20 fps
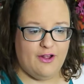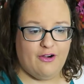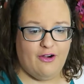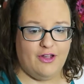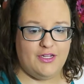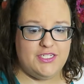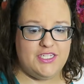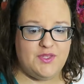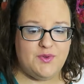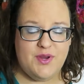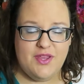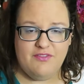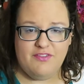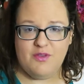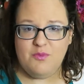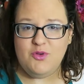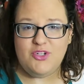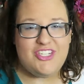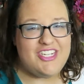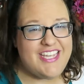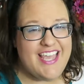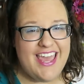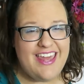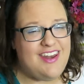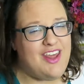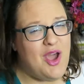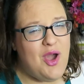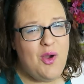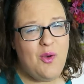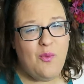across three of them, which
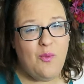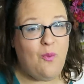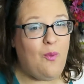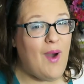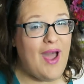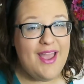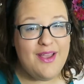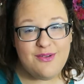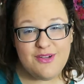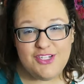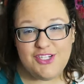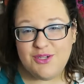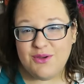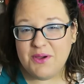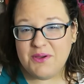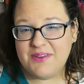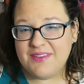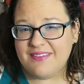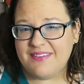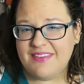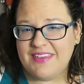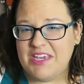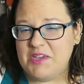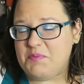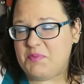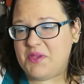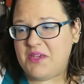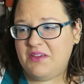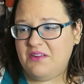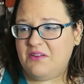again, why would you go to
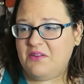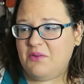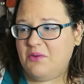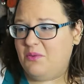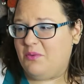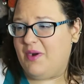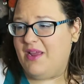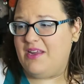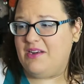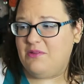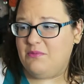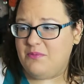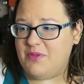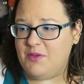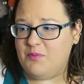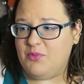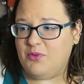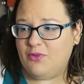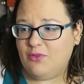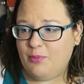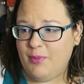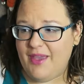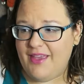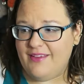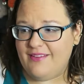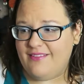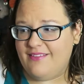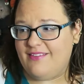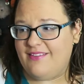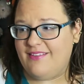sleep in random people's
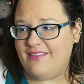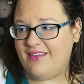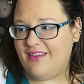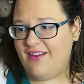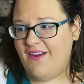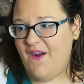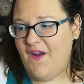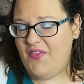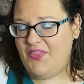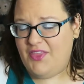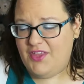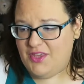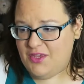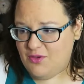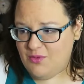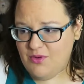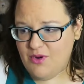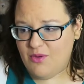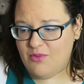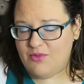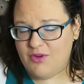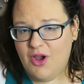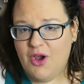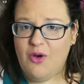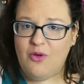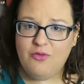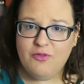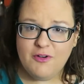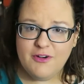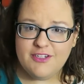beds that you don't
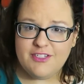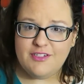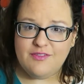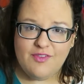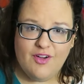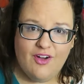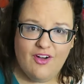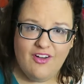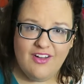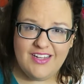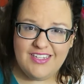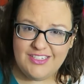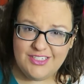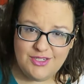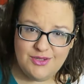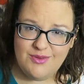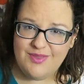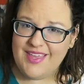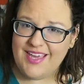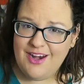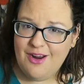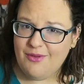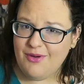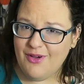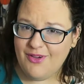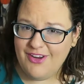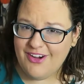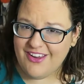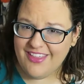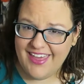know, first of all, and two, they don't
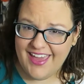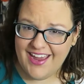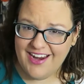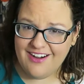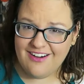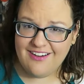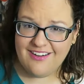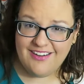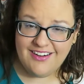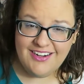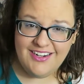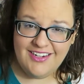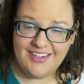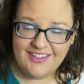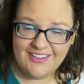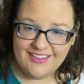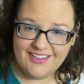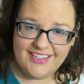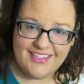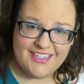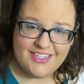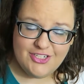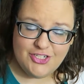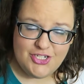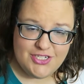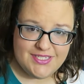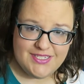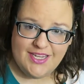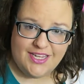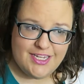know you're there. Like,
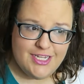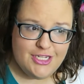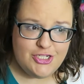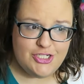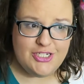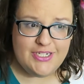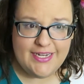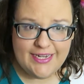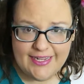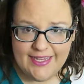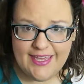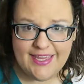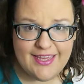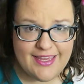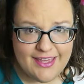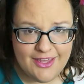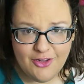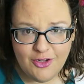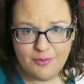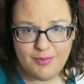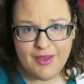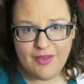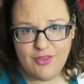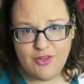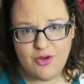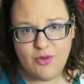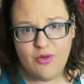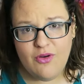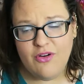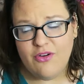she's lucky she didn't get killed by
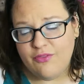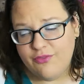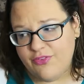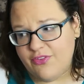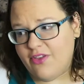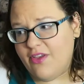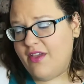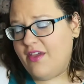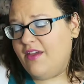the dwarves.